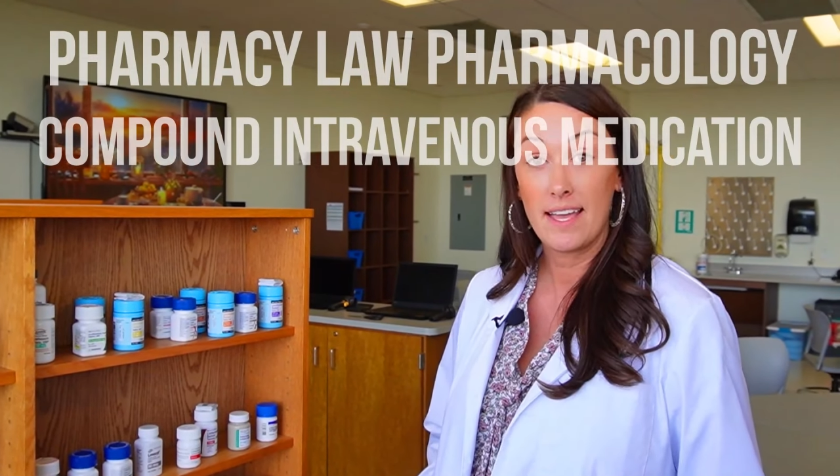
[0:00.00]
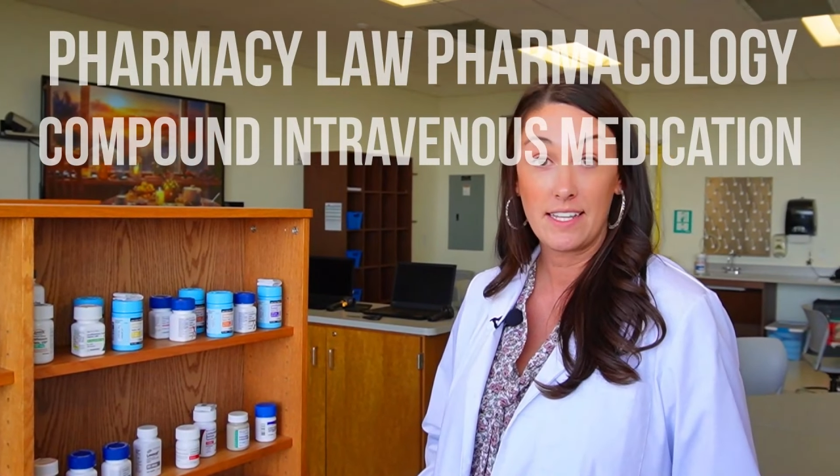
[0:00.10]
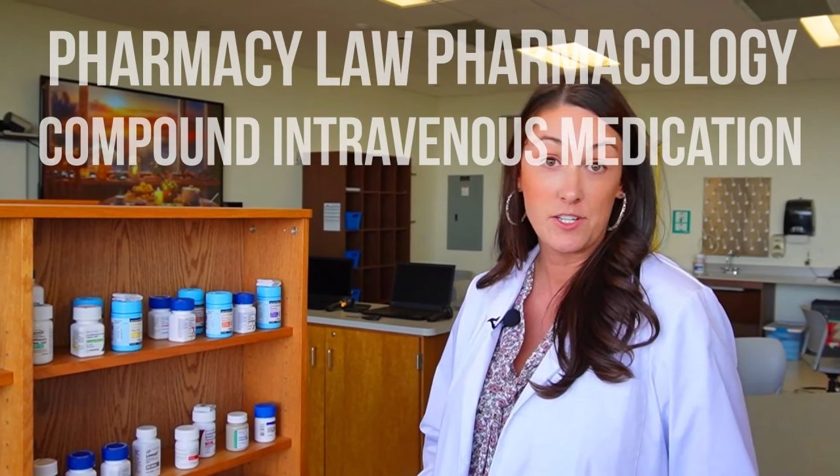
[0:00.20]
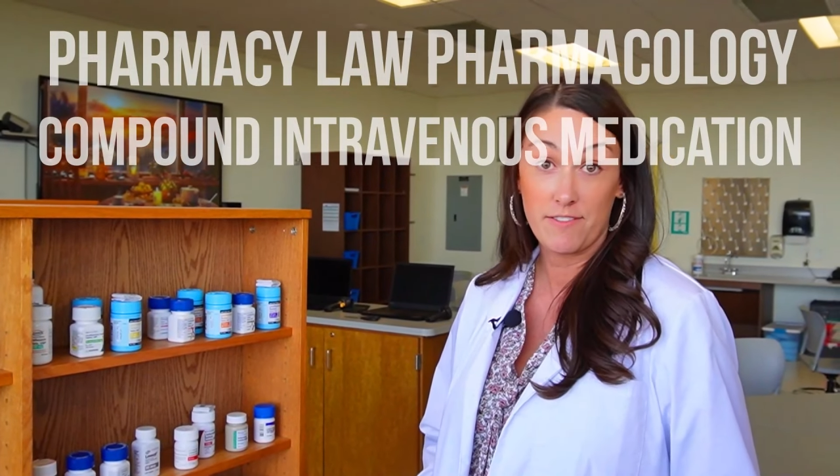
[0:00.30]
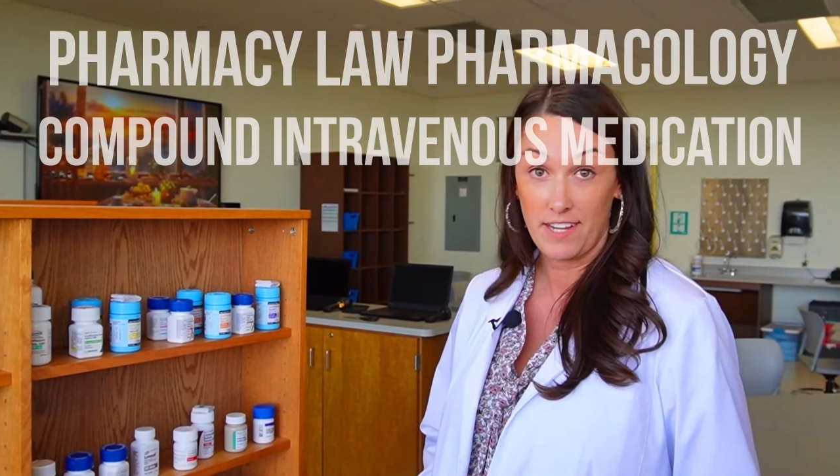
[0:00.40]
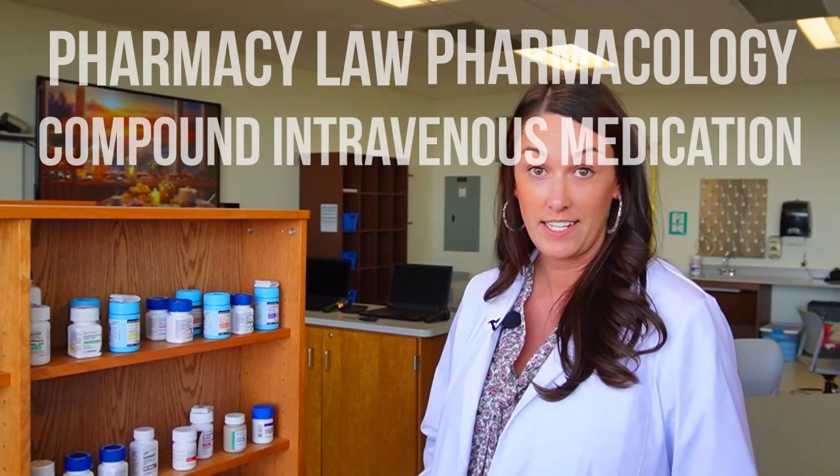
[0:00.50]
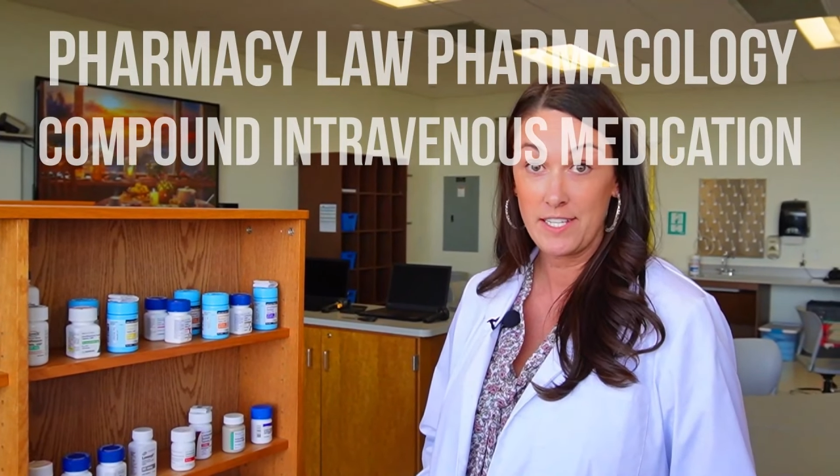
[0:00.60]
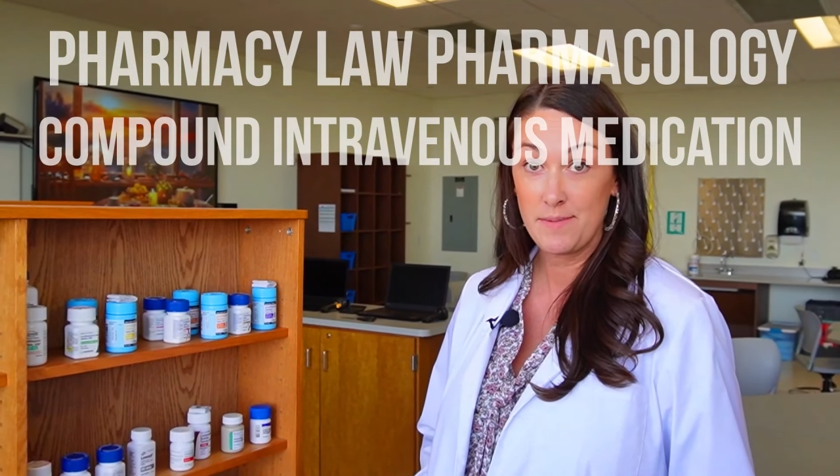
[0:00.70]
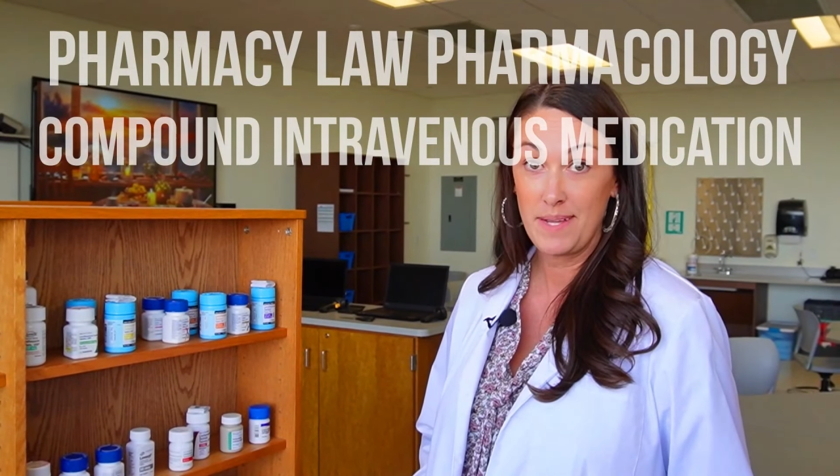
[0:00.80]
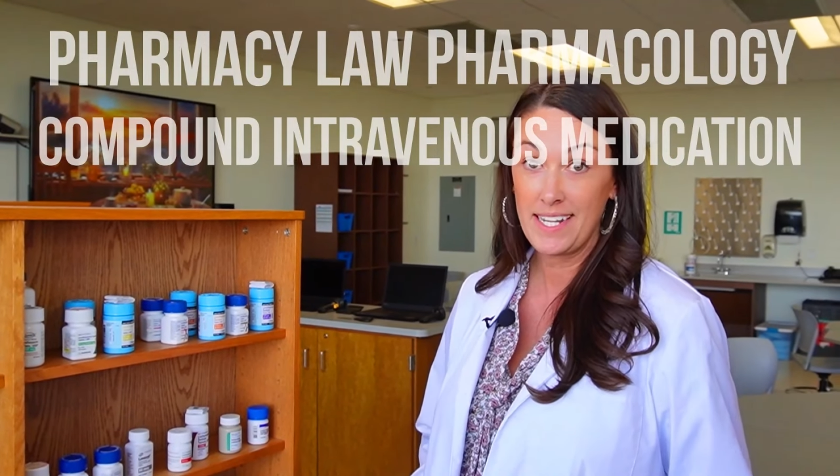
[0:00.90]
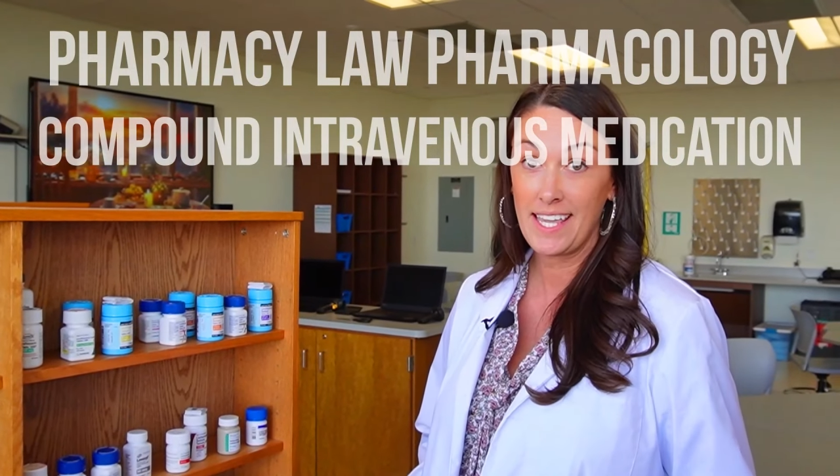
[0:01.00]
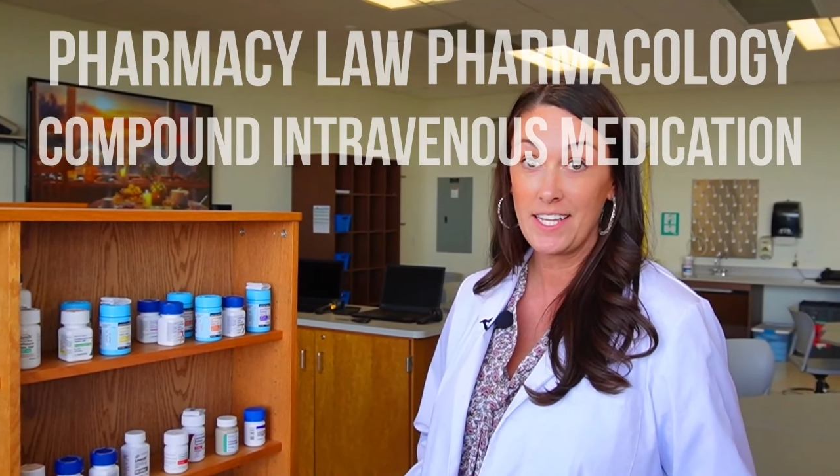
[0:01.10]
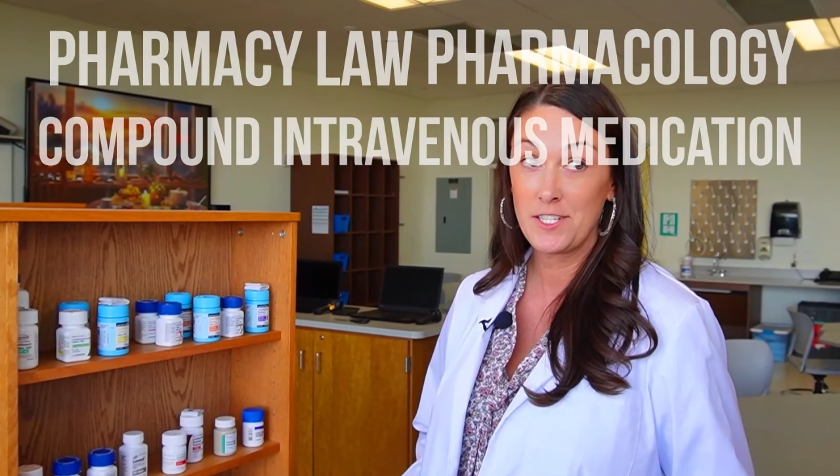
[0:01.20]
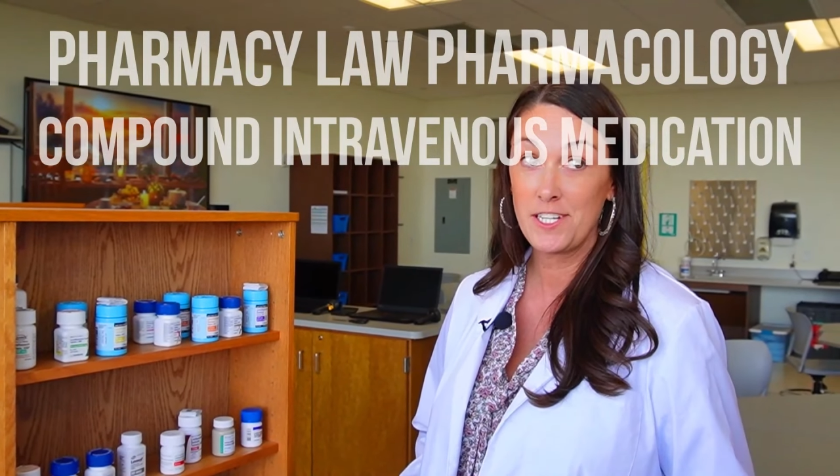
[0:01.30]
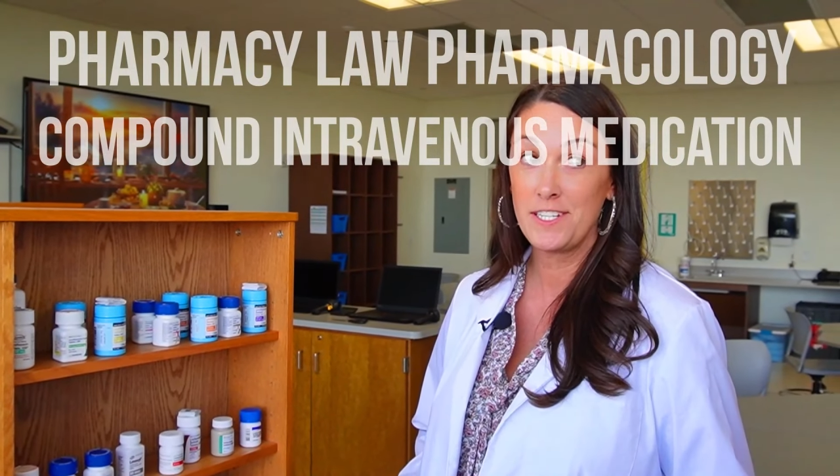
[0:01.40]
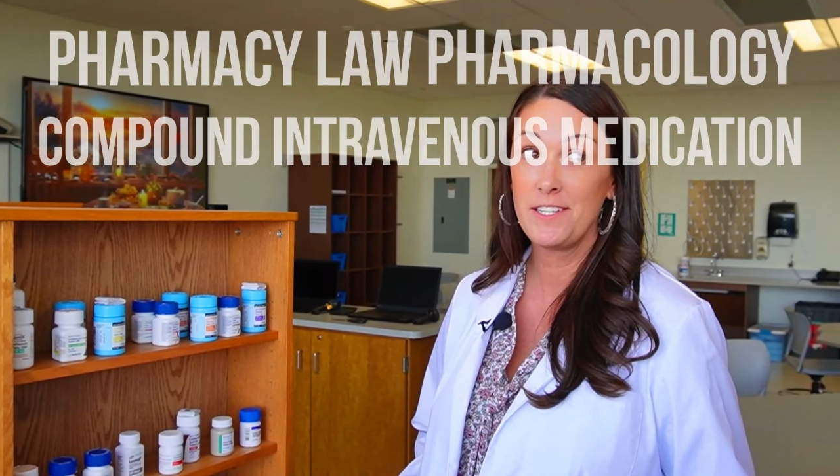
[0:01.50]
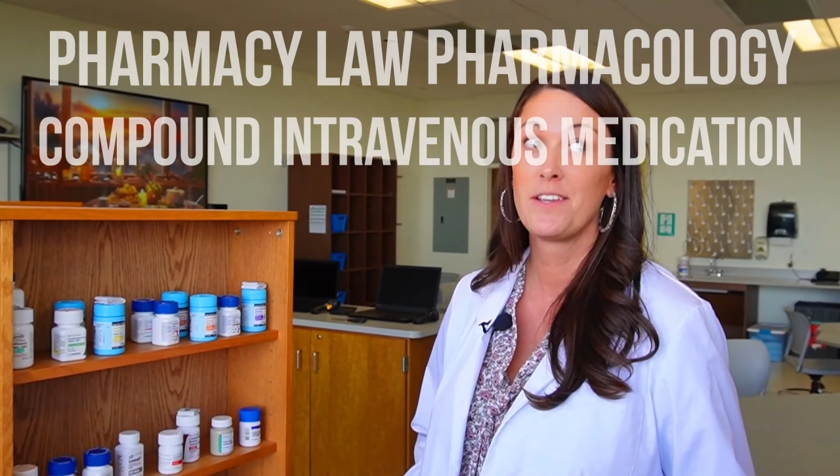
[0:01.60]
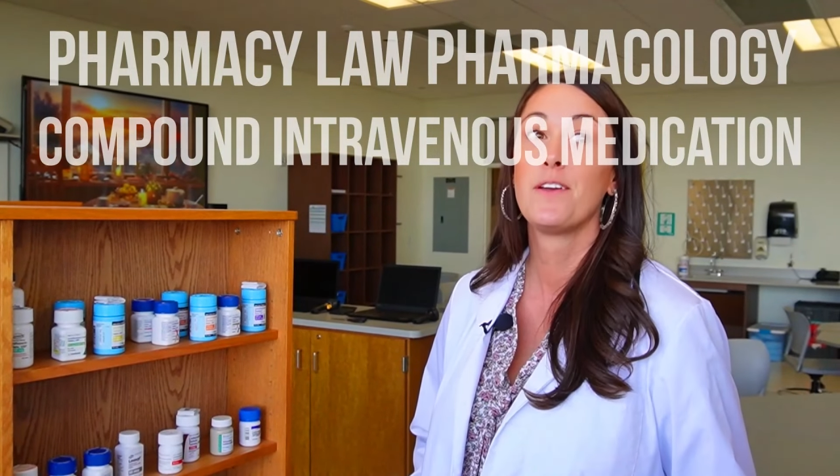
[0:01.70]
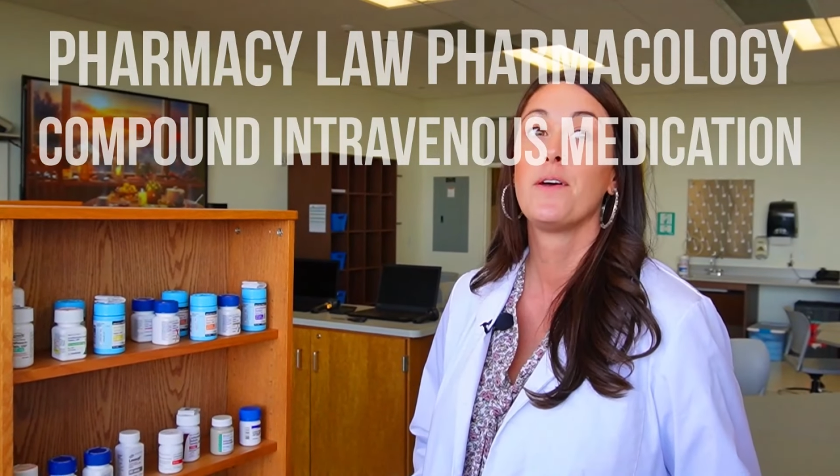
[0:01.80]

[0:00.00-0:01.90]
intravenous medication,